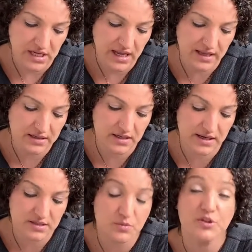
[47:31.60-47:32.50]
and
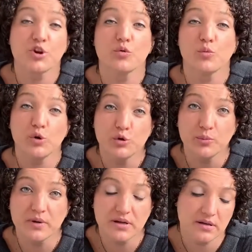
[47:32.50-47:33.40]
connect with your
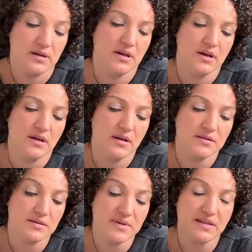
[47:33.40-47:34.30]
womb.
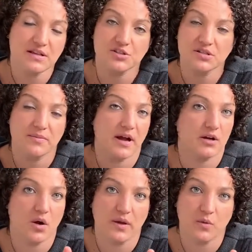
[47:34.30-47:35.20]
To me, that's just
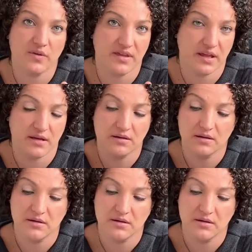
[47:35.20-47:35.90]
about going within